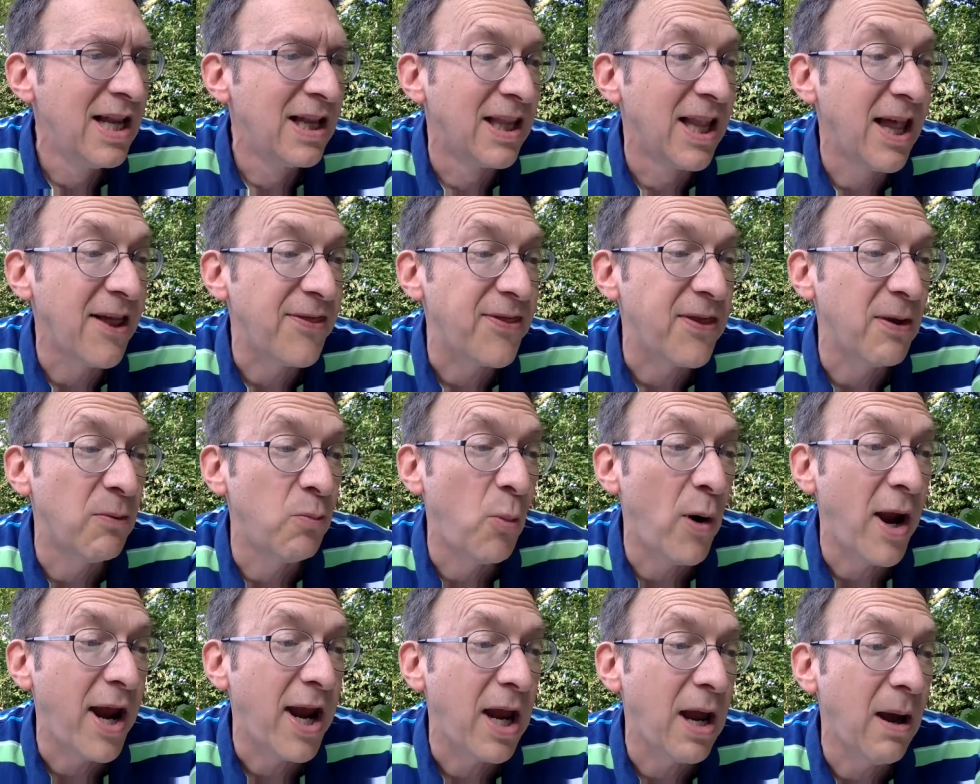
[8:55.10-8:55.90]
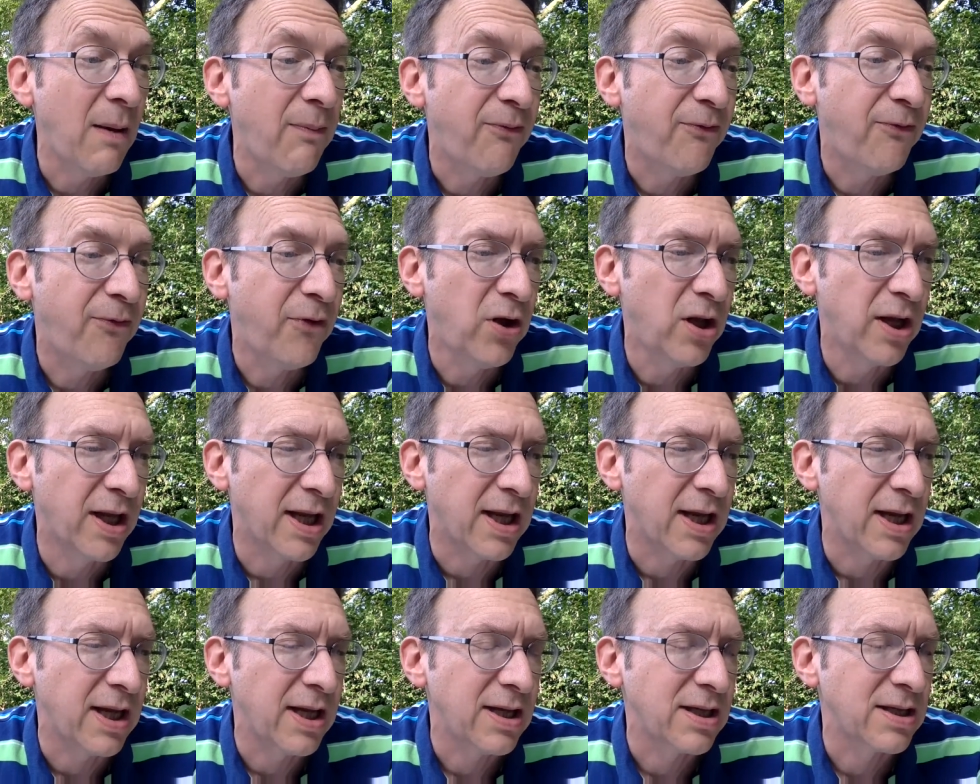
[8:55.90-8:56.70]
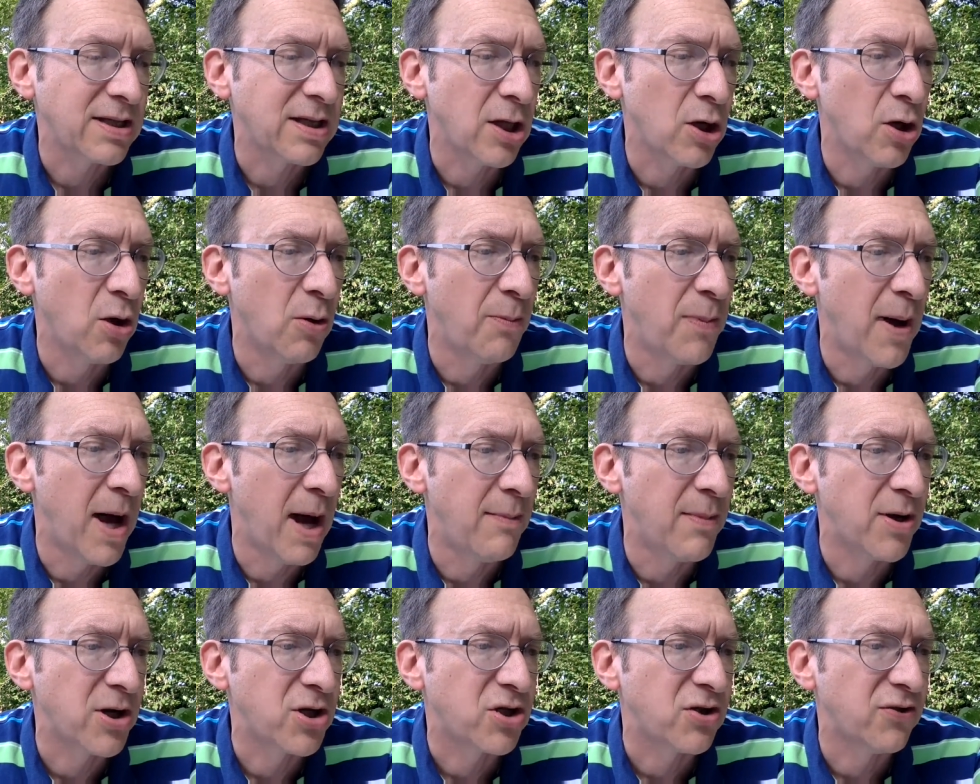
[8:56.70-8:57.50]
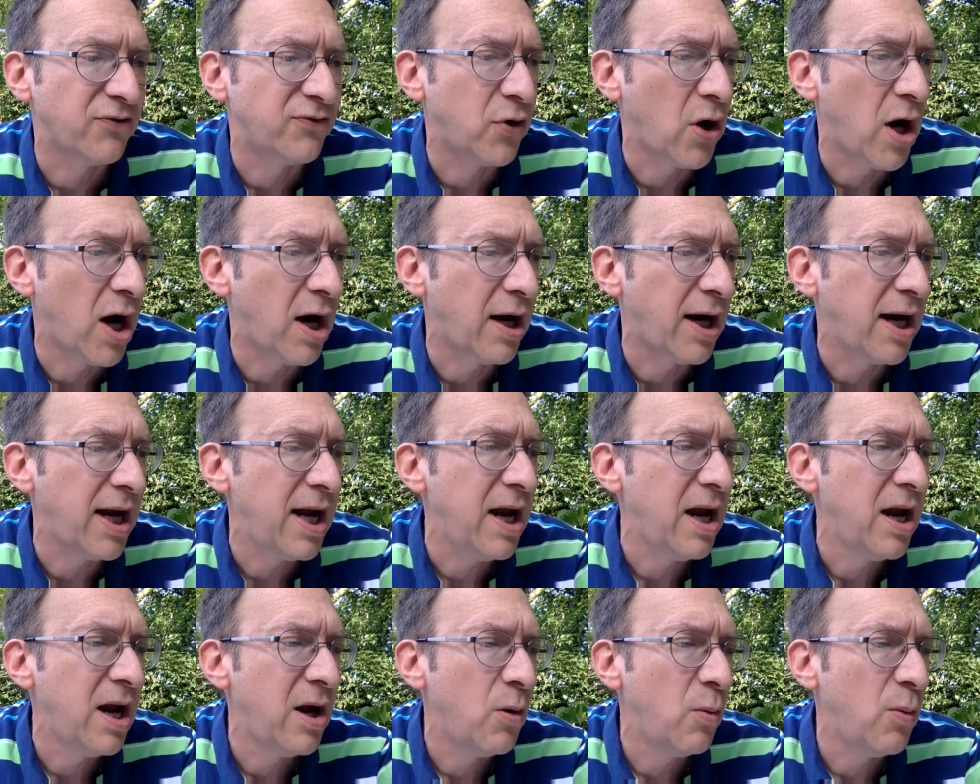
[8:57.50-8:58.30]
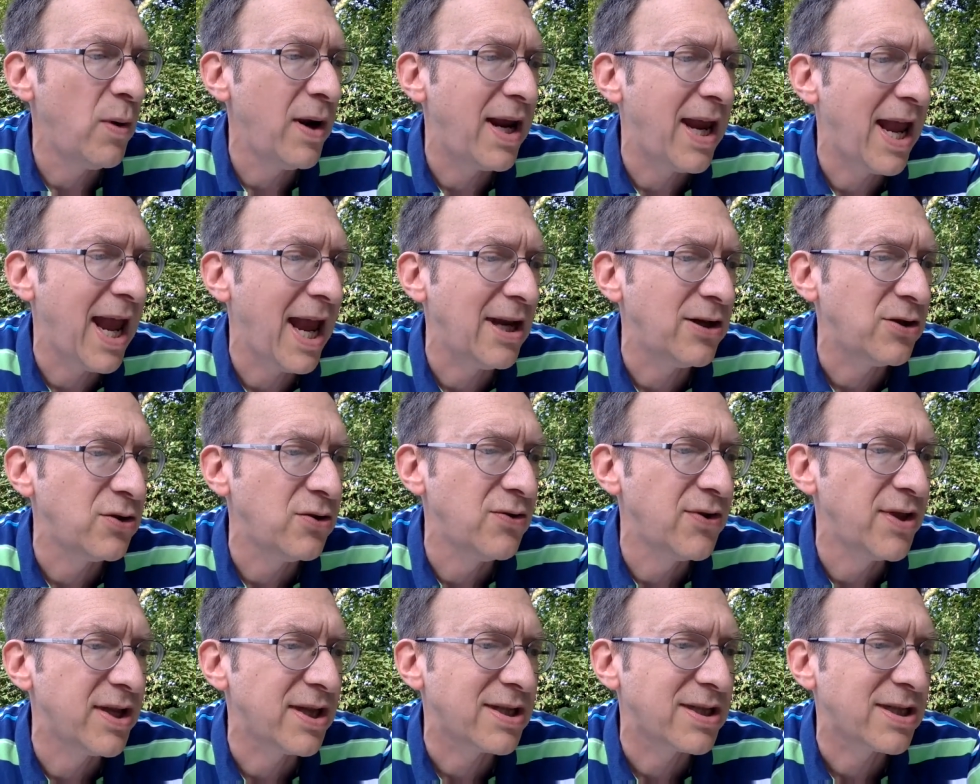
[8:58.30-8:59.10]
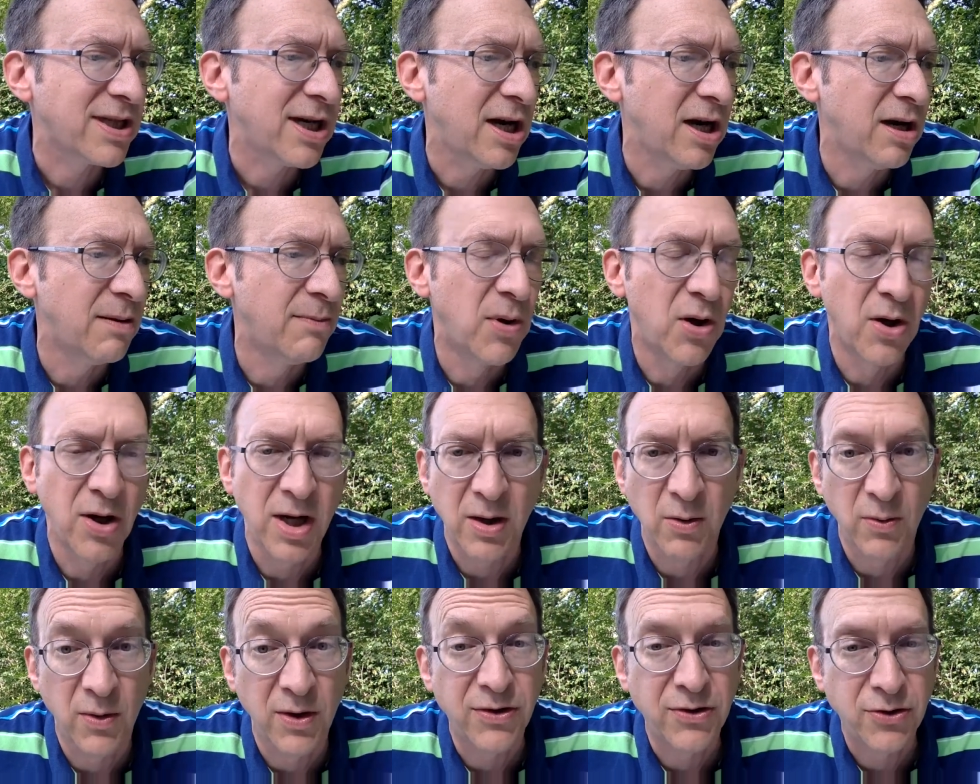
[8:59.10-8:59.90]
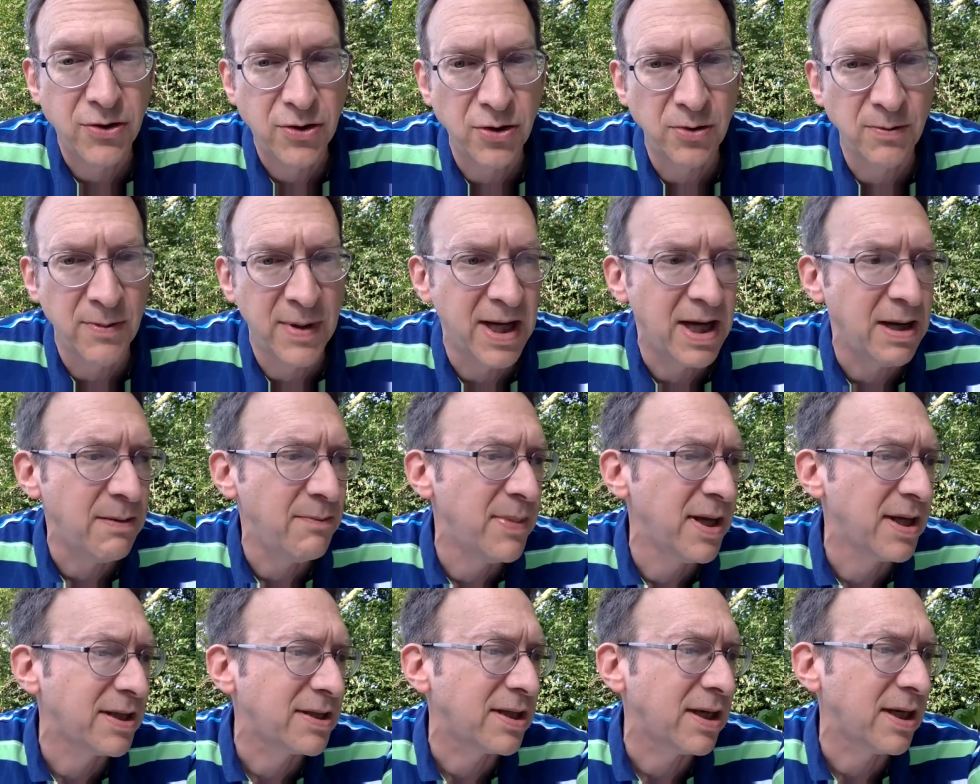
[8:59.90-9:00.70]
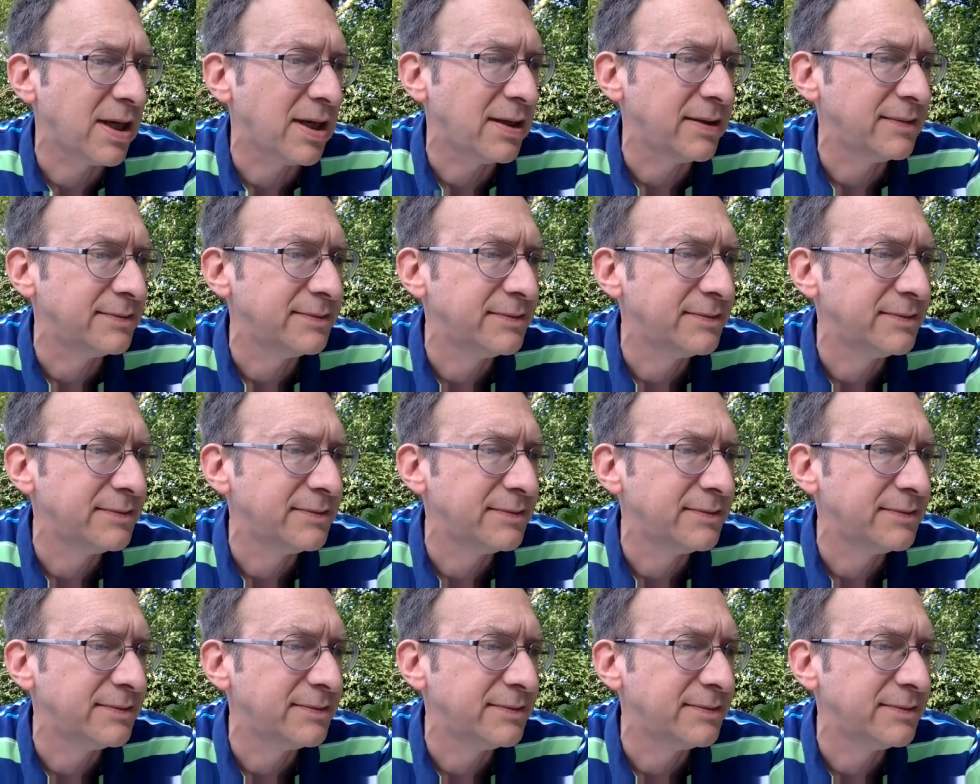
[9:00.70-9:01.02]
Let them wake up fully, said Obama Shivari. We can't do this ceremony with too many missing.